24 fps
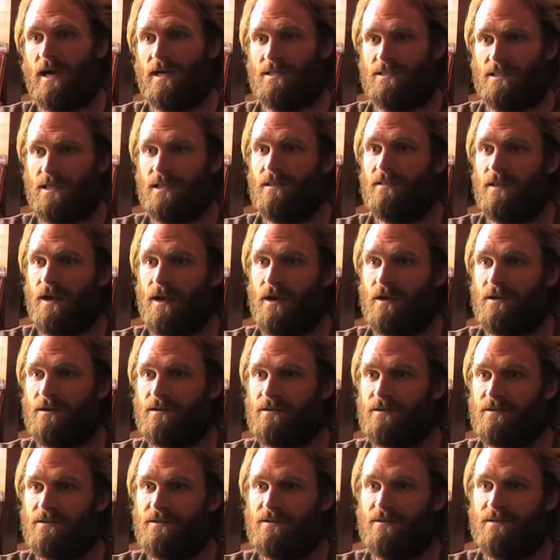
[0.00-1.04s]
ass in there
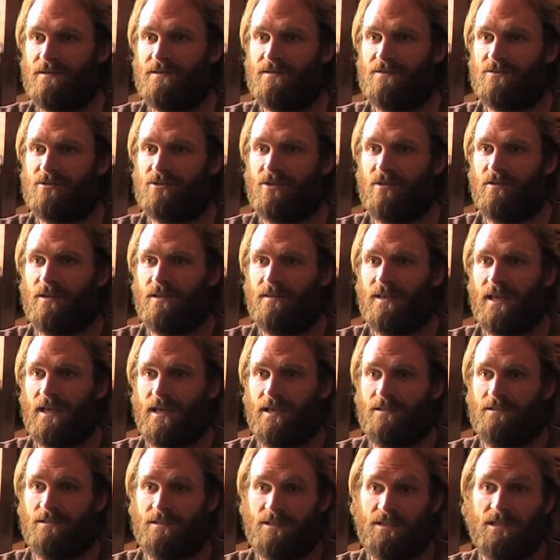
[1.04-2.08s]
so that they
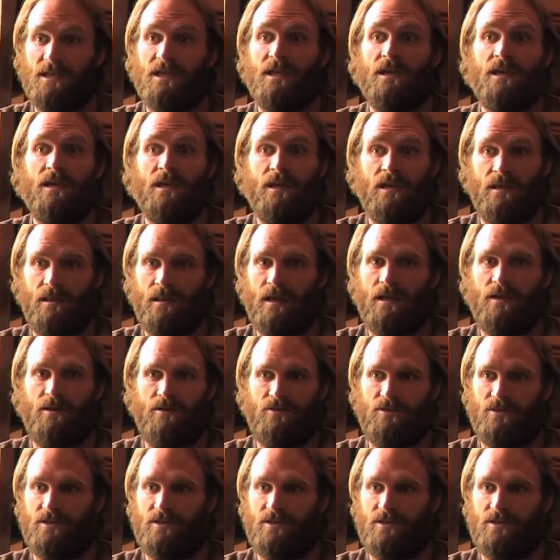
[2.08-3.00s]
can see that you're